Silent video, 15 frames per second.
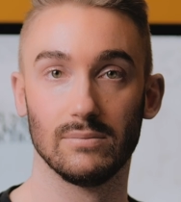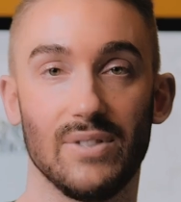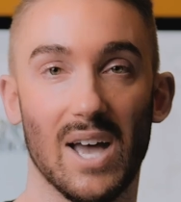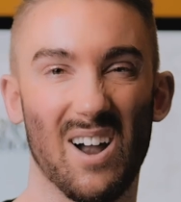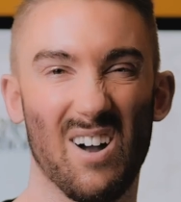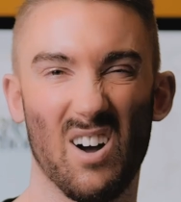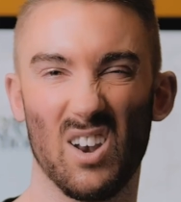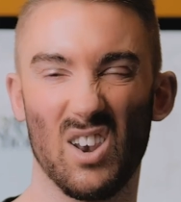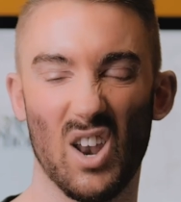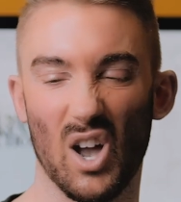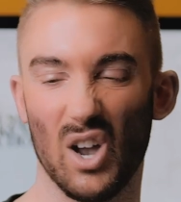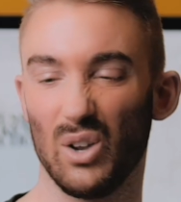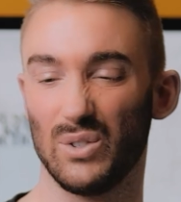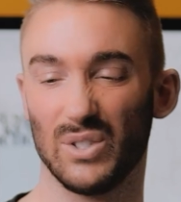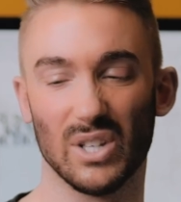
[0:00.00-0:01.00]
There are
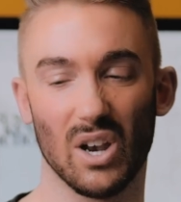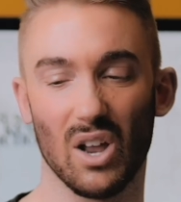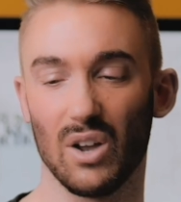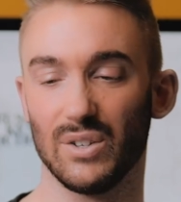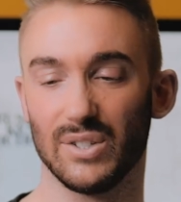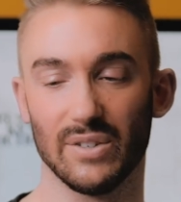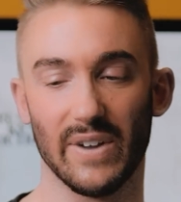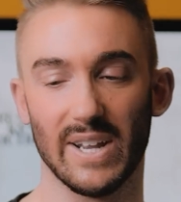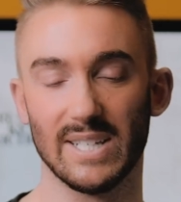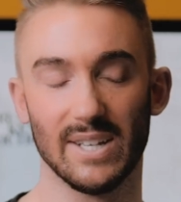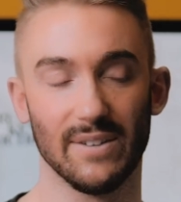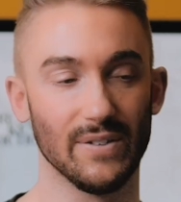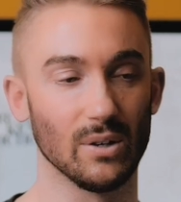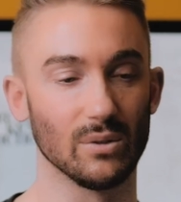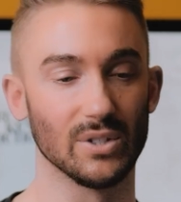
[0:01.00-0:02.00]
loads and loads of
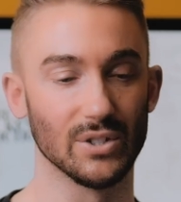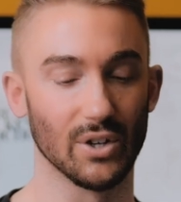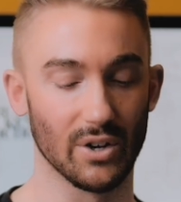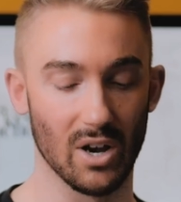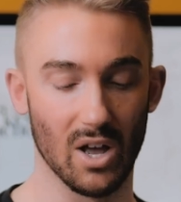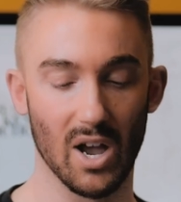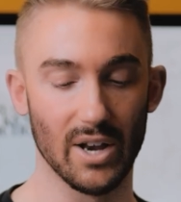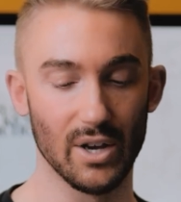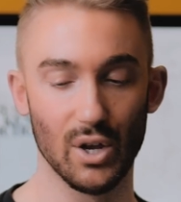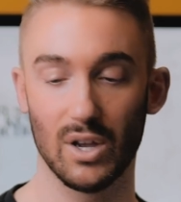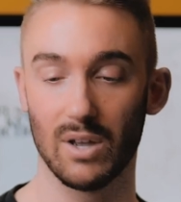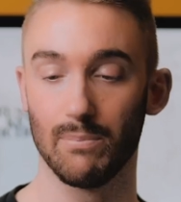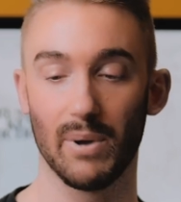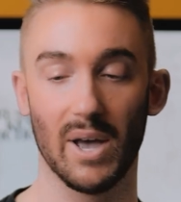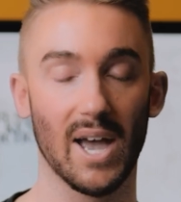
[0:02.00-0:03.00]
ND filters online. You
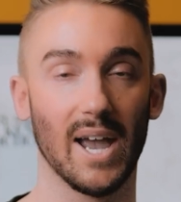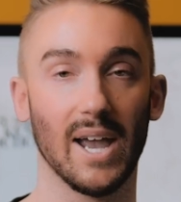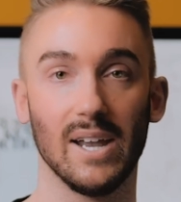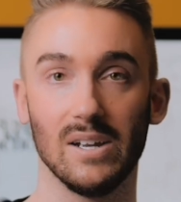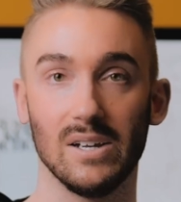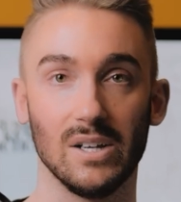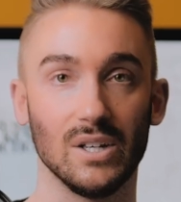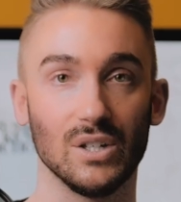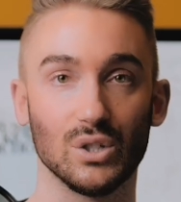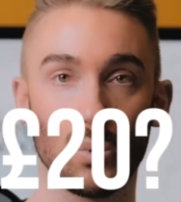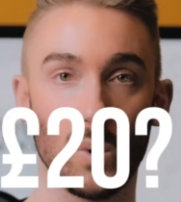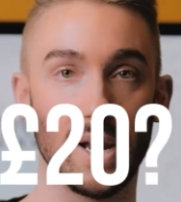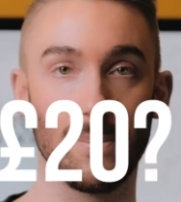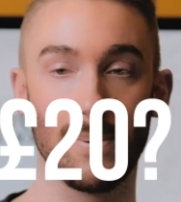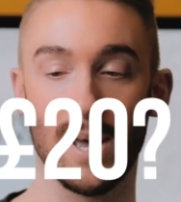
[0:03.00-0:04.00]
can pay
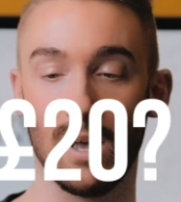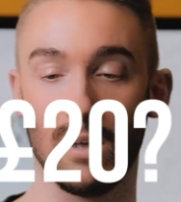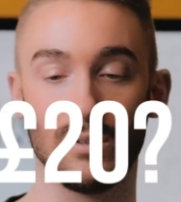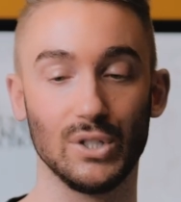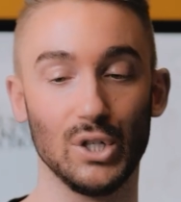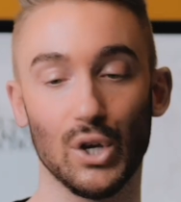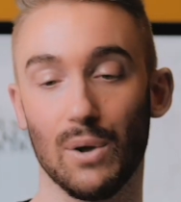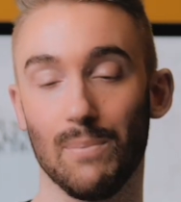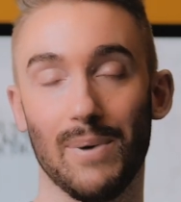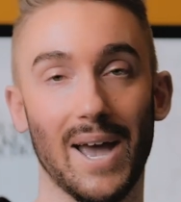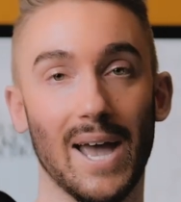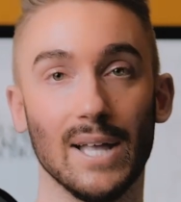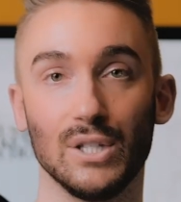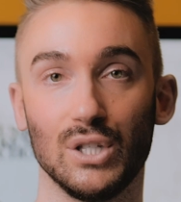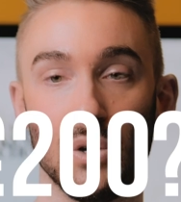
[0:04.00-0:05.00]
£20, you can
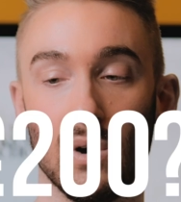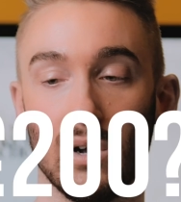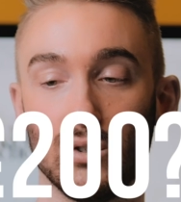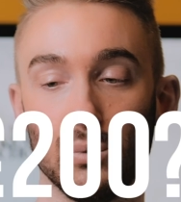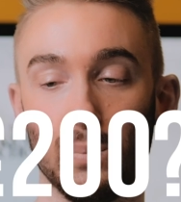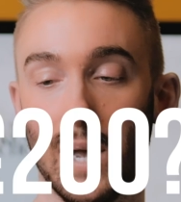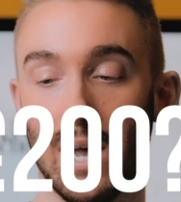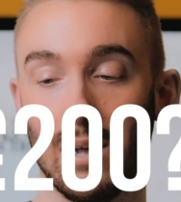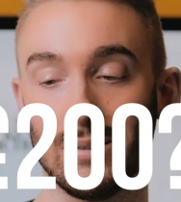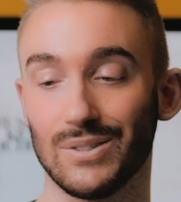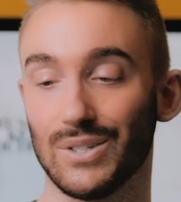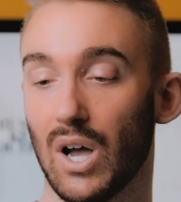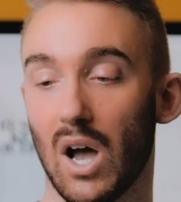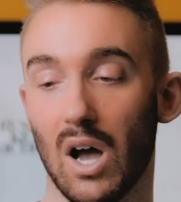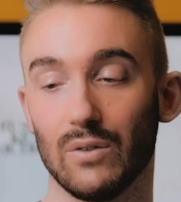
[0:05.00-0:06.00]
pay
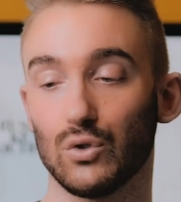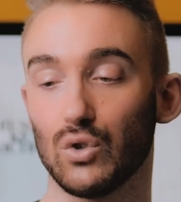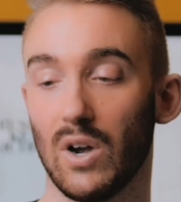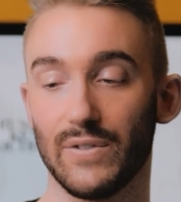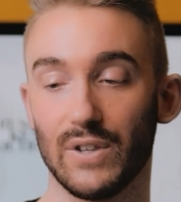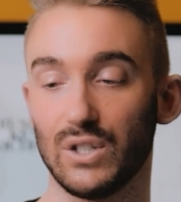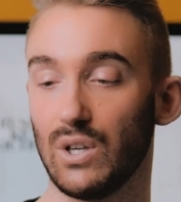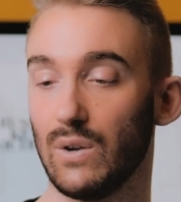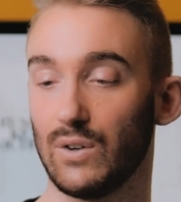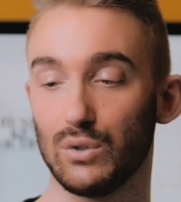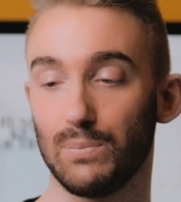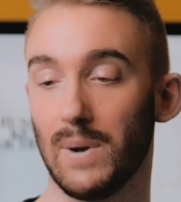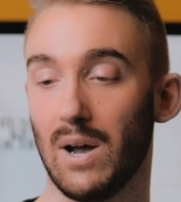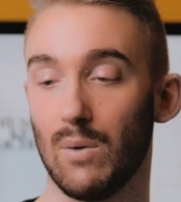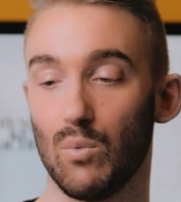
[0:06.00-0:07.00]
£200. I tried the
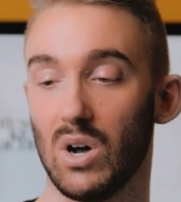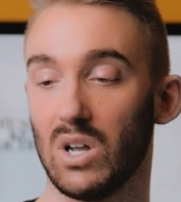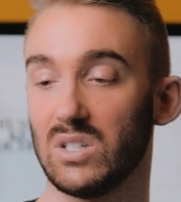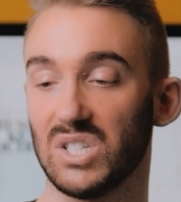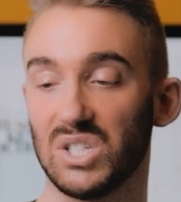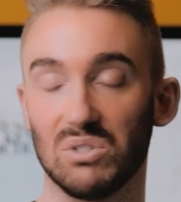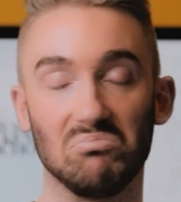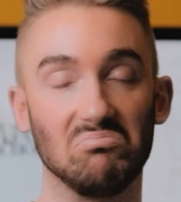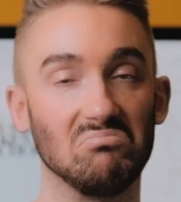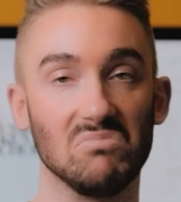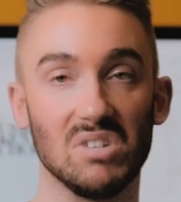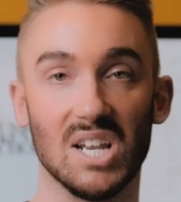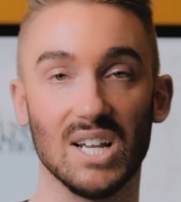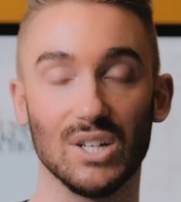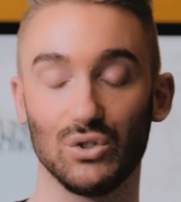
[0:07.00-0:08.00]
£200 ones,
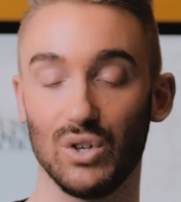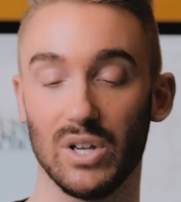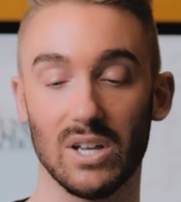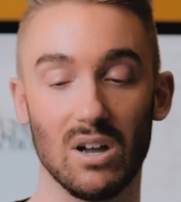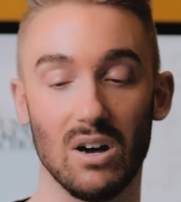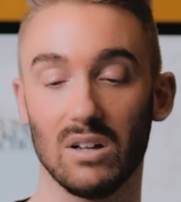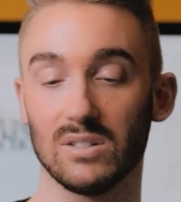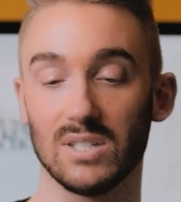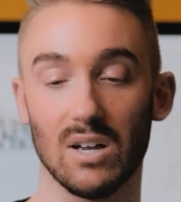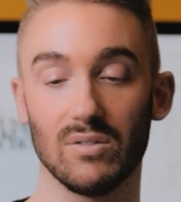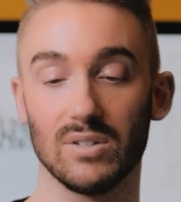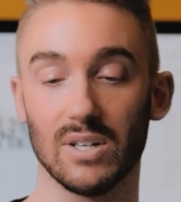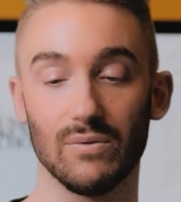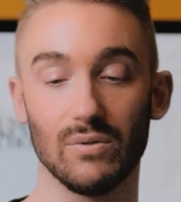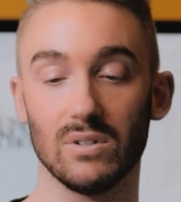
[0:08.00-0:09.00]
literally can't tell
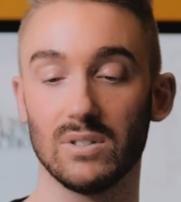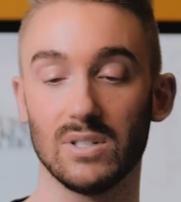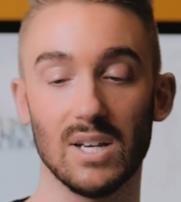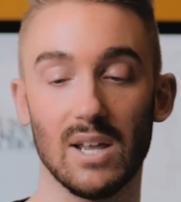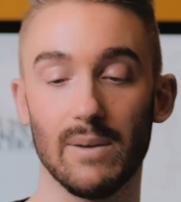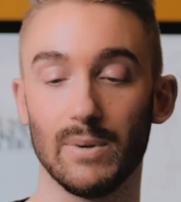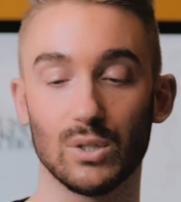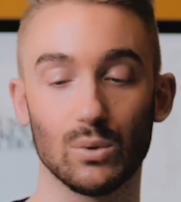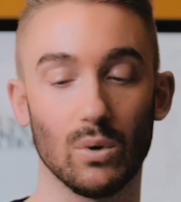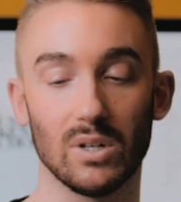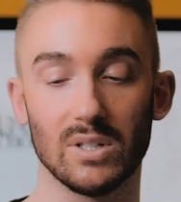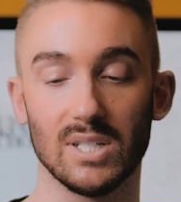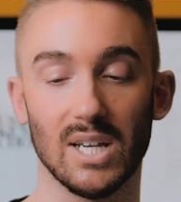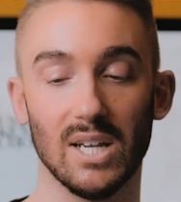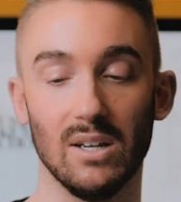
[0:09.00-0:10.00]
the difference in image
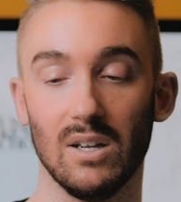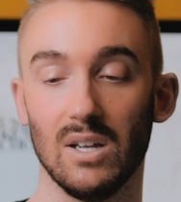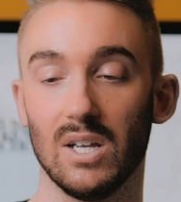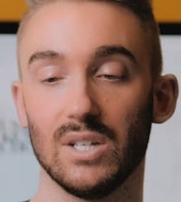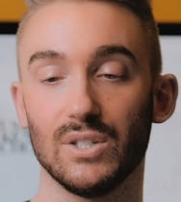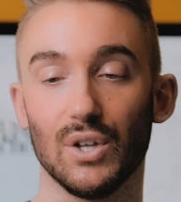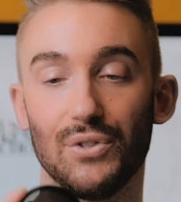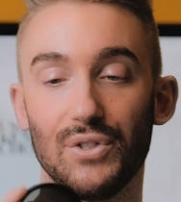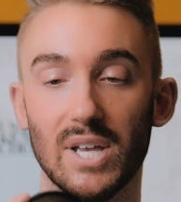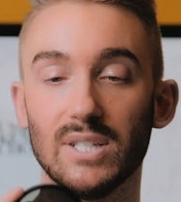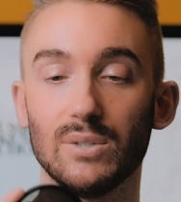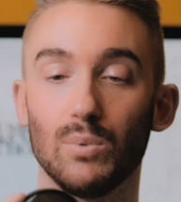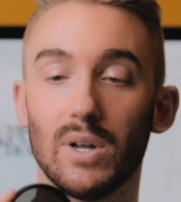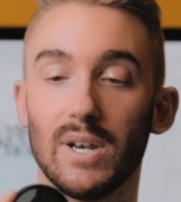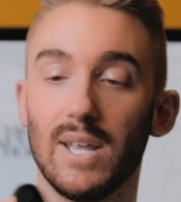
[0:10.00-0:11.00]
quality. So
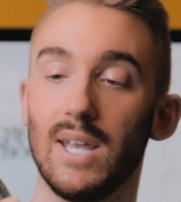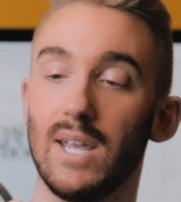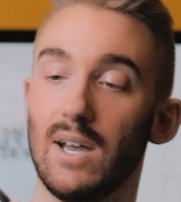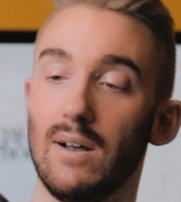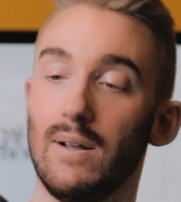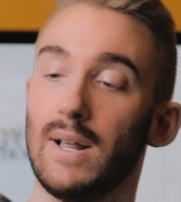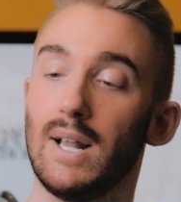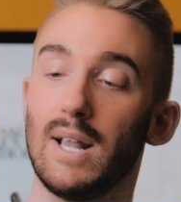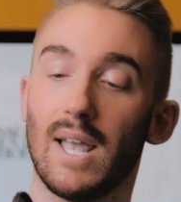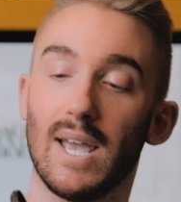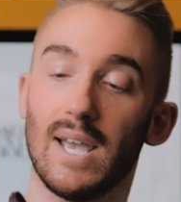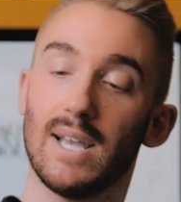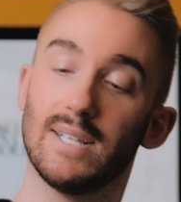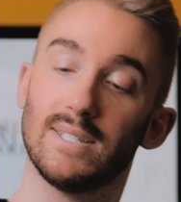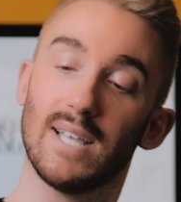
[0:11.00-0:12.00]
this one here
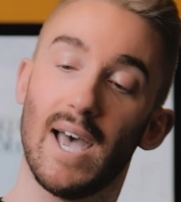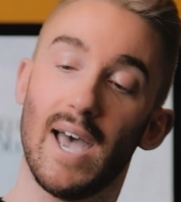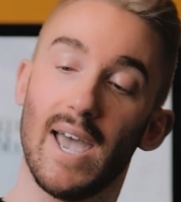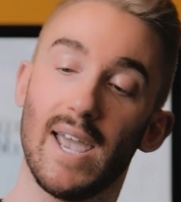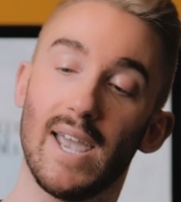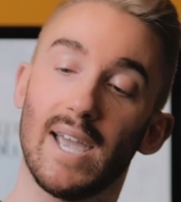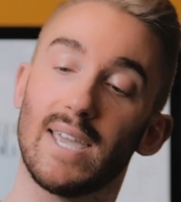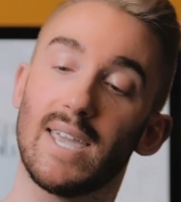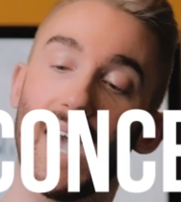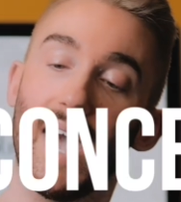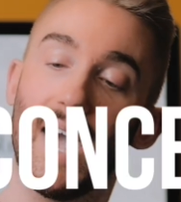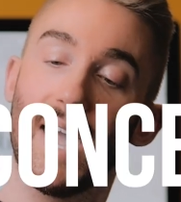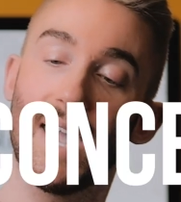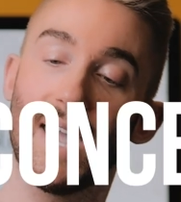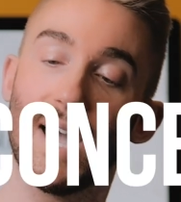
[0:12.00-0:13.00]
is a
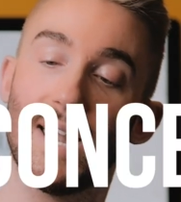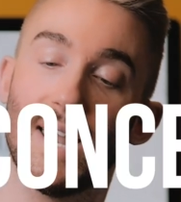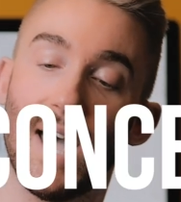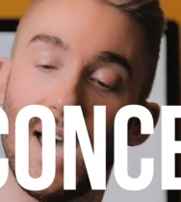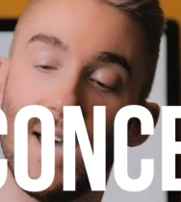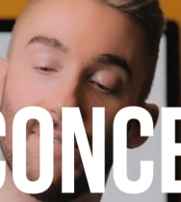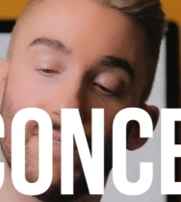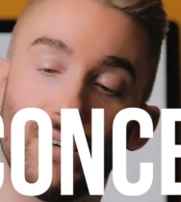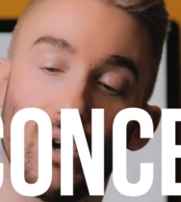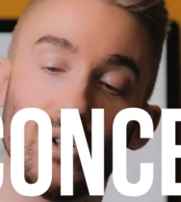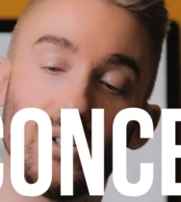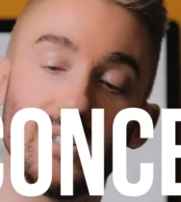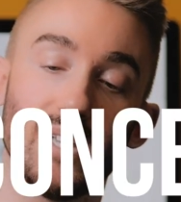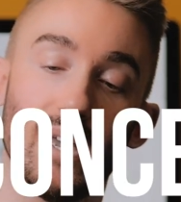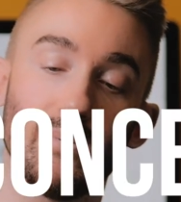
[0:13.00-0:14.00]
K and F
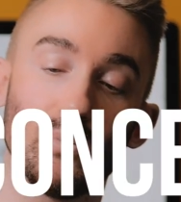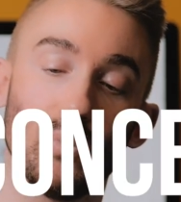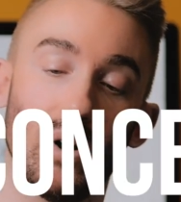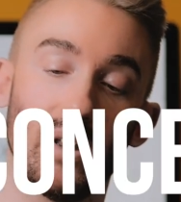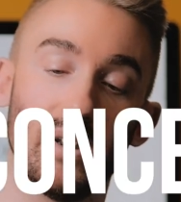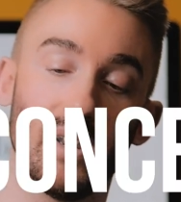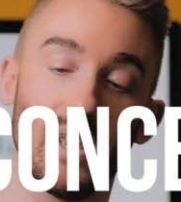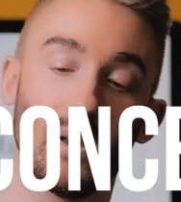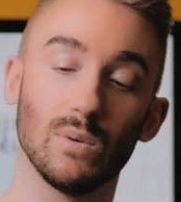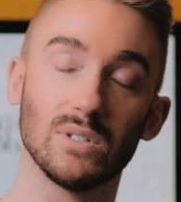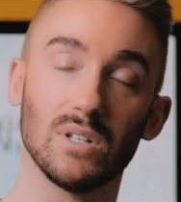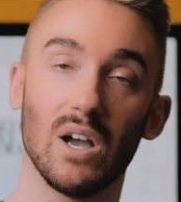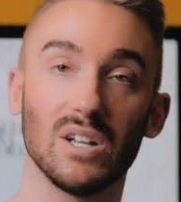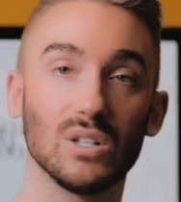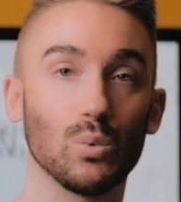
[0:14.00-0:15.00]
concept one. It
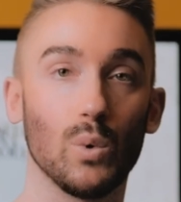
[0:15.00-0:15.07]
was like